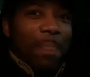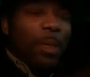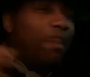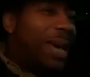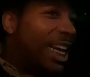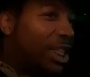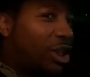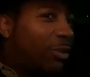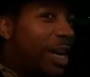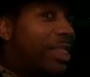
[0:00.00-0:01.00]
The
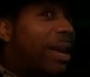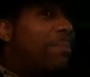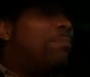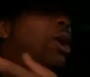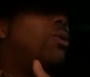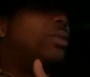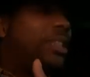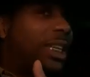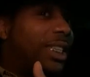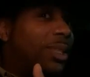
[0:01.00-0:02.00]
ministry that
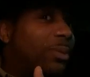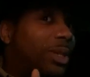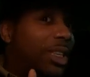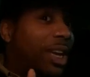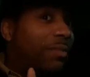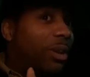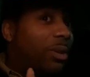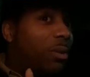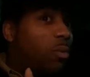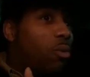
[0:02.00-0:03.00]
Moses was given